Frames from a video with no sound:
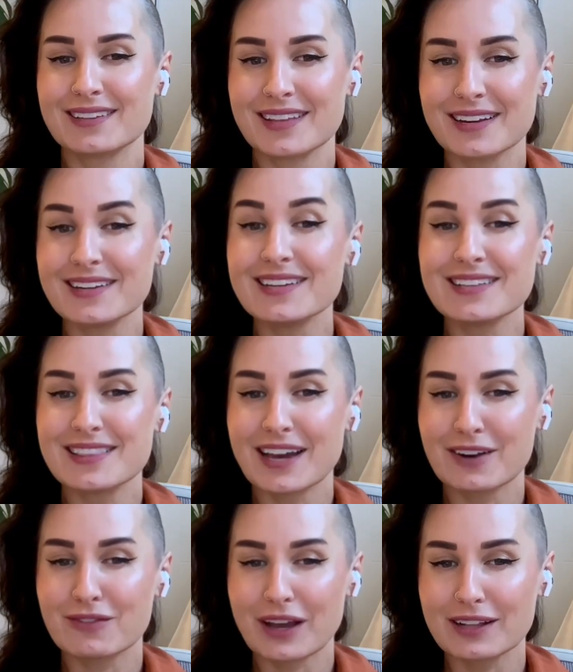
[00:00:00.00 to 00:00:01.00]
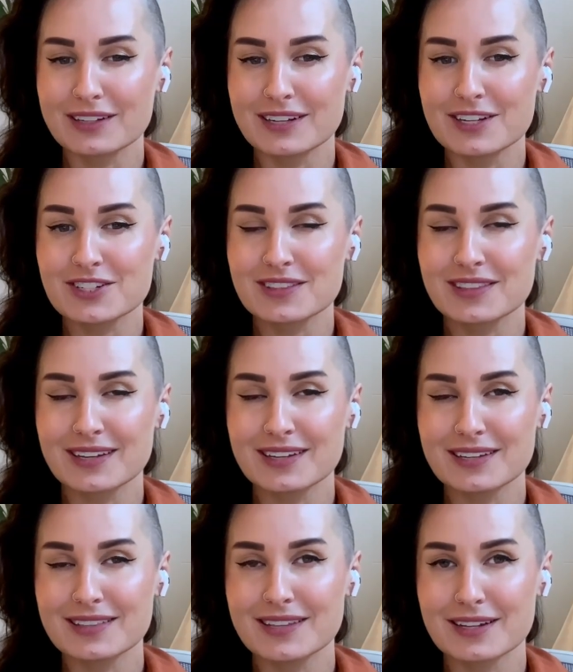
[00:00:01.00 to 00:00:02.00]
They need that validation. They
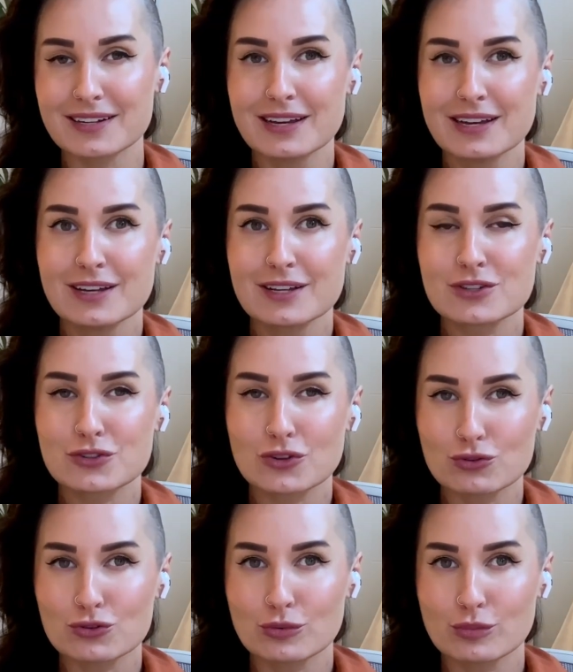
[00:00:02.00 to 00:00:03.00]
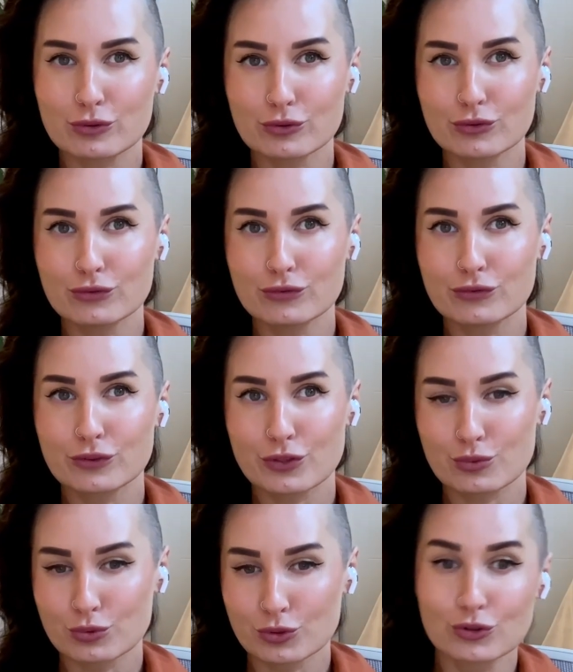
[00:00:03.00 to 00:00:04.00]
need that social proof
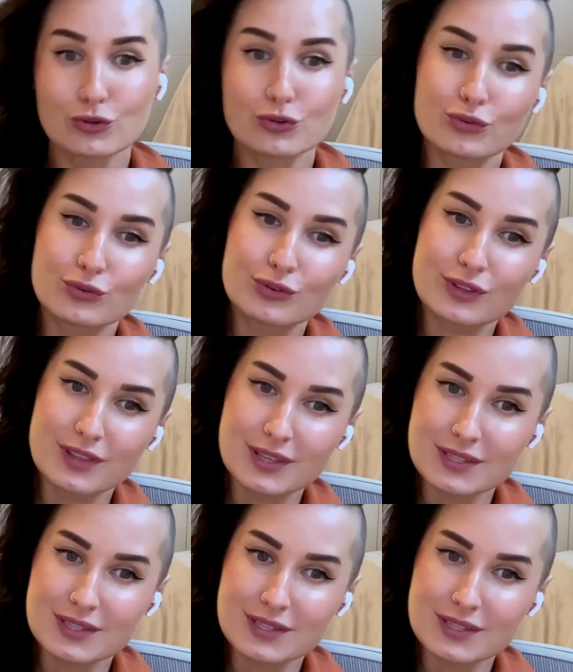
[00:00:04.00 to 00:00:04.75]
through the